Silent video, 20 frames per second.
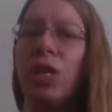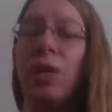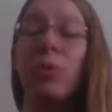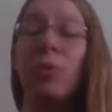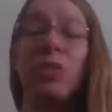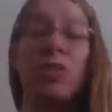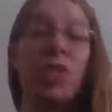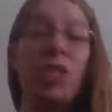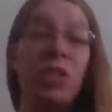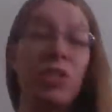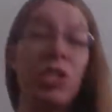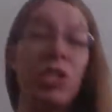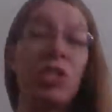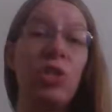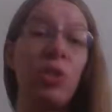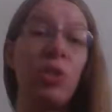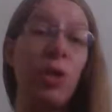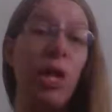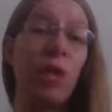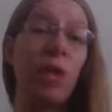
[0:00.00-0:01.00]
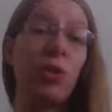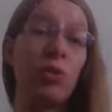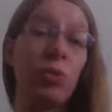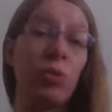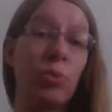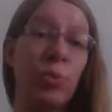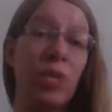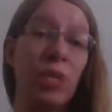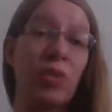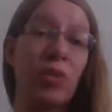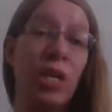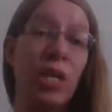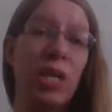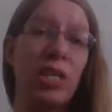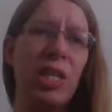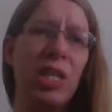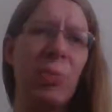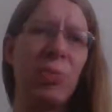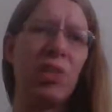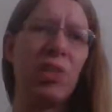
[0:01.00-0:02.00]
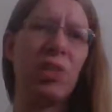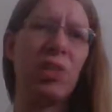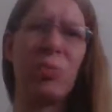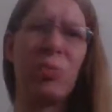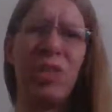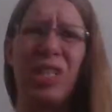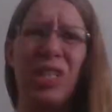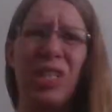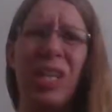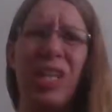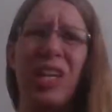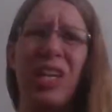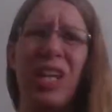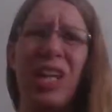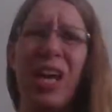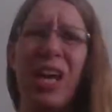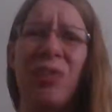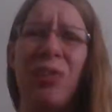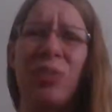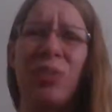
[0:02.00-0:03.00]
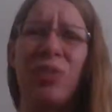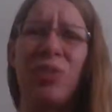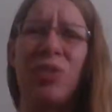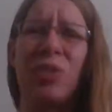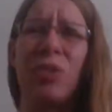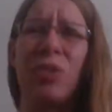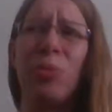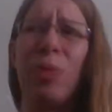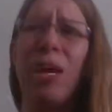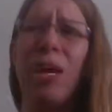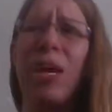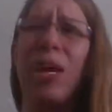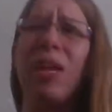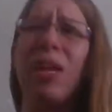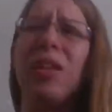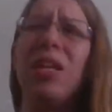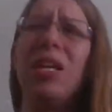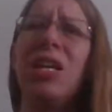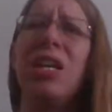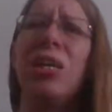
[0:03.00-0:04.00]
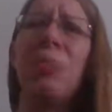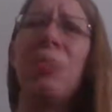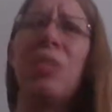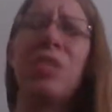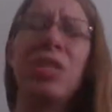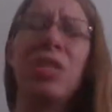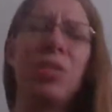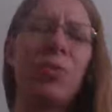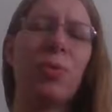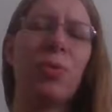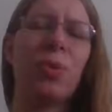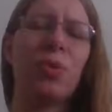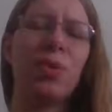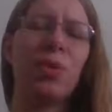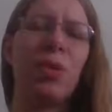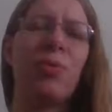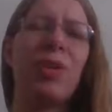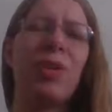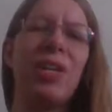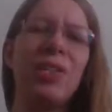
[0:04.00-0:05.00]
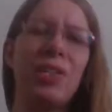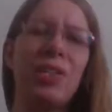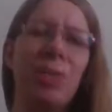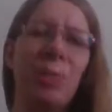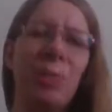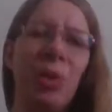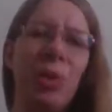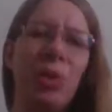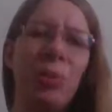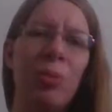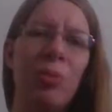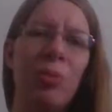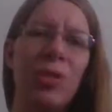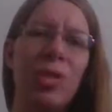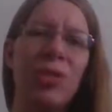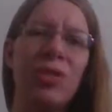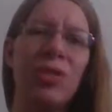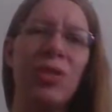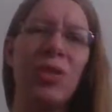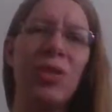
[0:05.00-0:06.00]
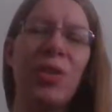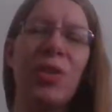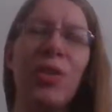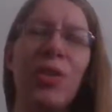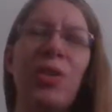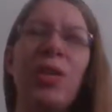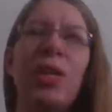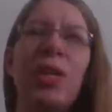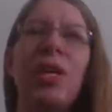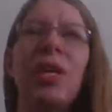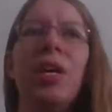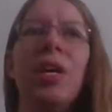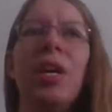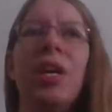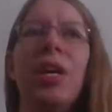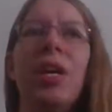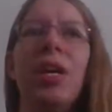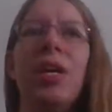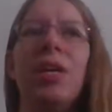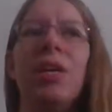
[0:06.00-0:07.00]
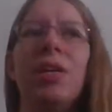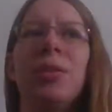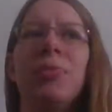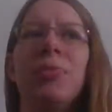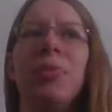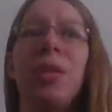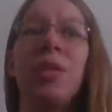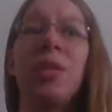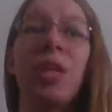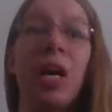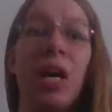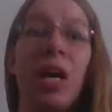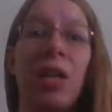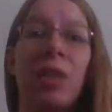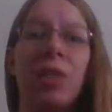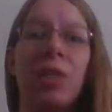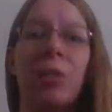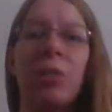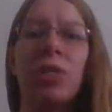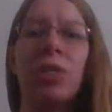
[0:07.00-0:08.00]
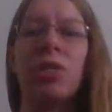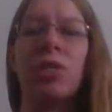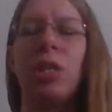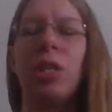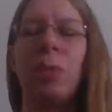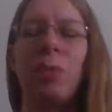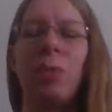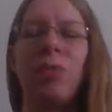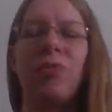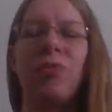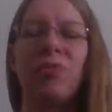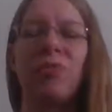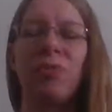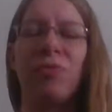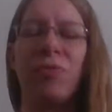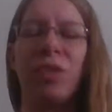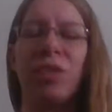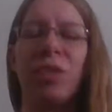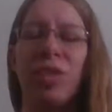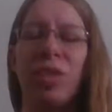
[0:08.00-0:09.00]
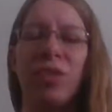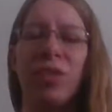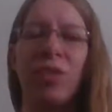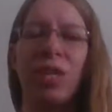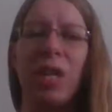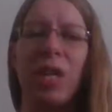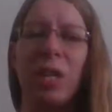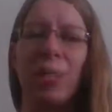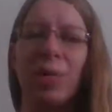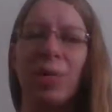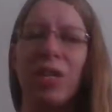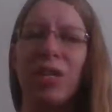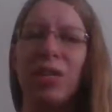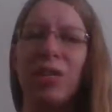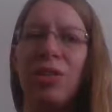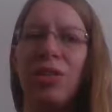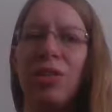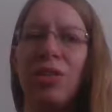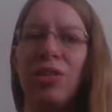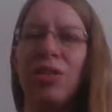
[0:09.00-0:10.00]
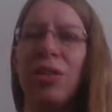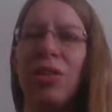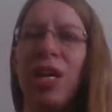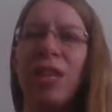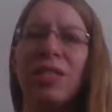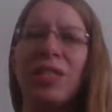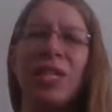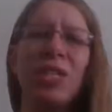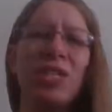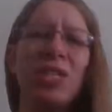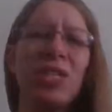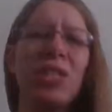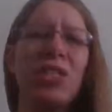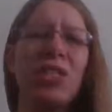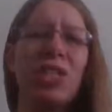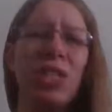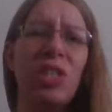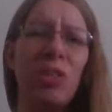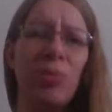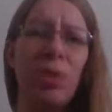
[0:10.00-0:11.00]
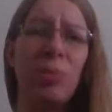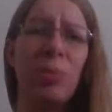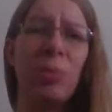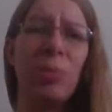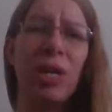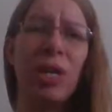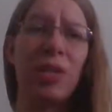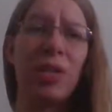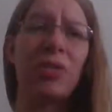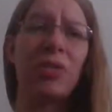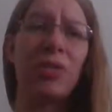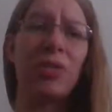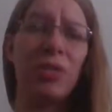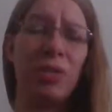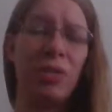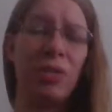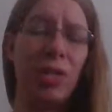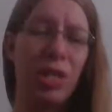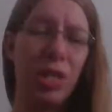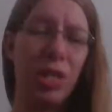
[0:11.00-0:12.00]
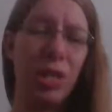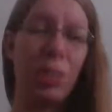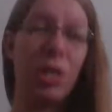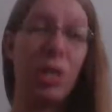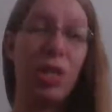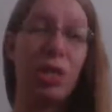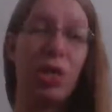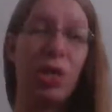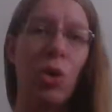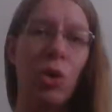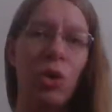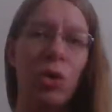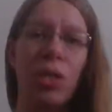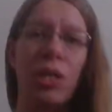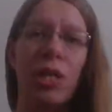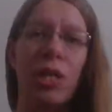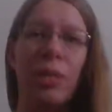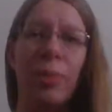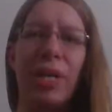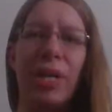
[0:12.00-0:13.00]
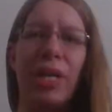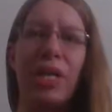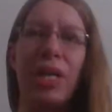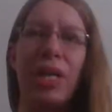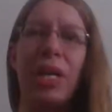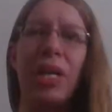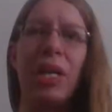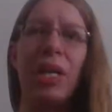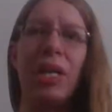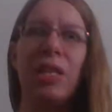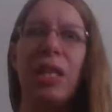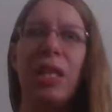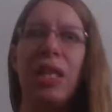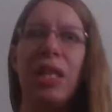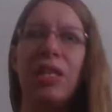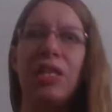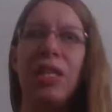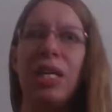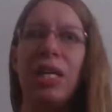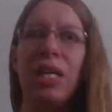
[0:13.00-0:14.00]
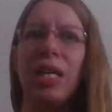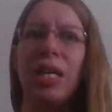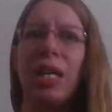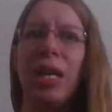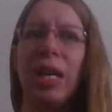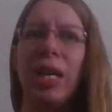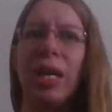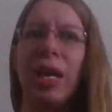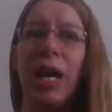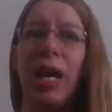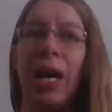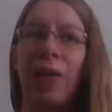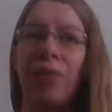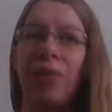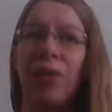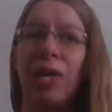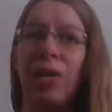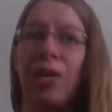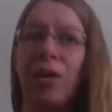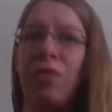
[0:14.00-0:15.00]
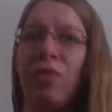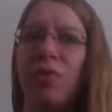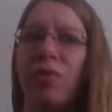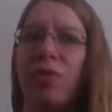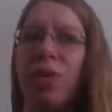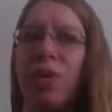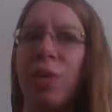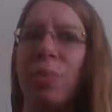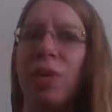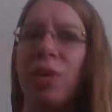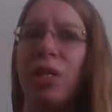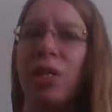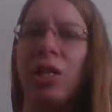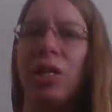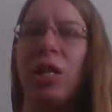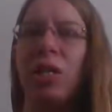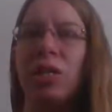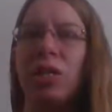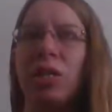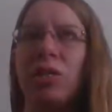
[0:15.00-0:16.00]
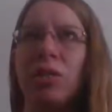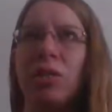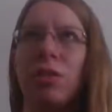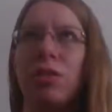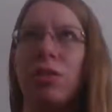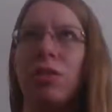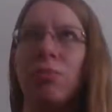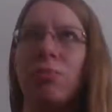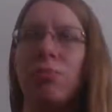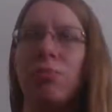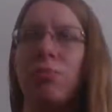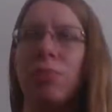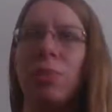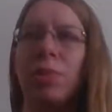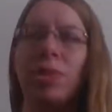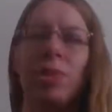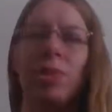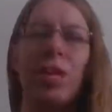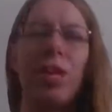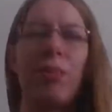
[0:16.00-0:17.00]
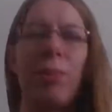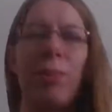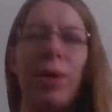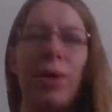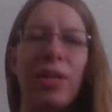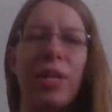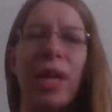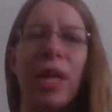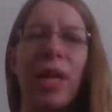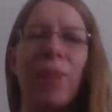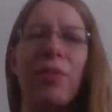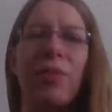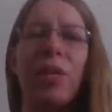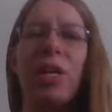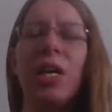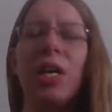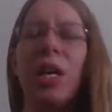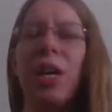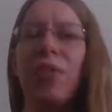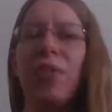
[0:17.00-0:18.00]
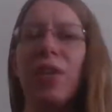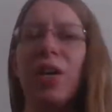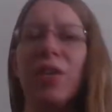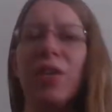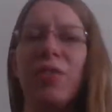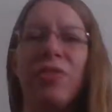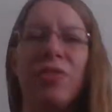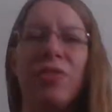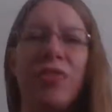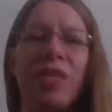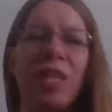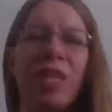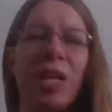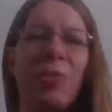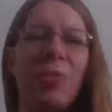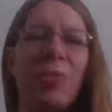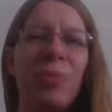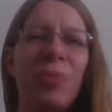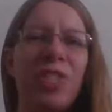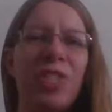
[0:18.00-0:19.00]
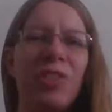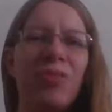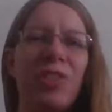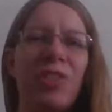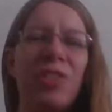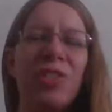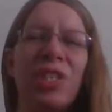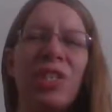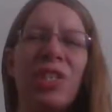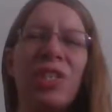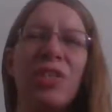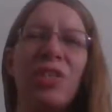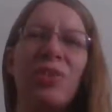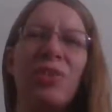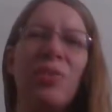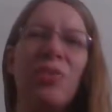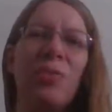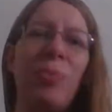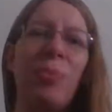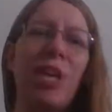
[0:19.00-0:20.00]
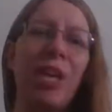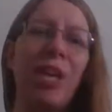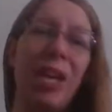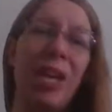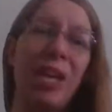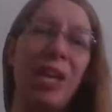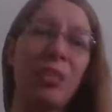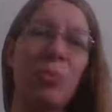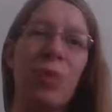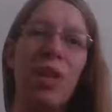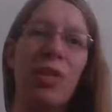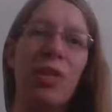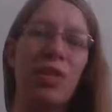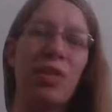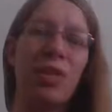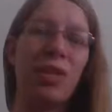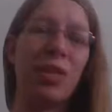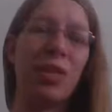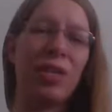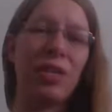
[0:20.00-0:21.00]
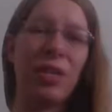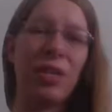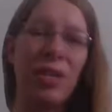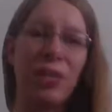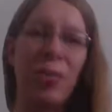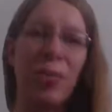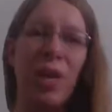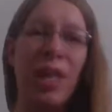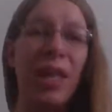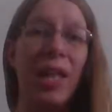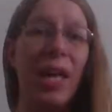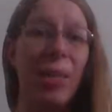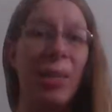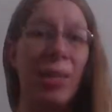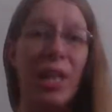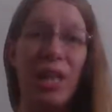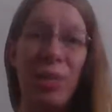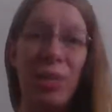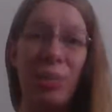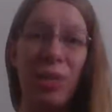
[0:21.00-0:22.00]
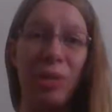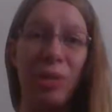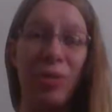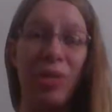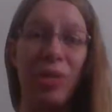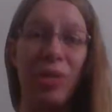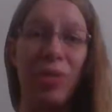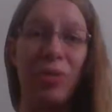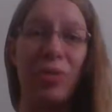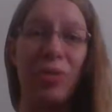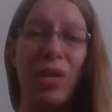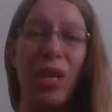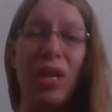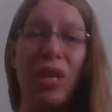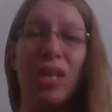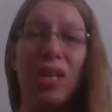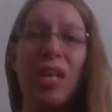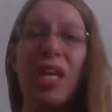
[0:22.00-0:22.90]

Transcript: It was $62 when we signed up, which splitting that in half wasn't too bad. But then of course they raised the modem rental $1, which I'm figuring that's going to happen again this year. So yeah, it's like $63, in total. And I'm like, that's like half of the 150 I'm budget. Actually, it's kind of about the half of the 150 that I'm budgeting for utilities. So I have to pay gas, water, and electric as well. I might not be able to do that.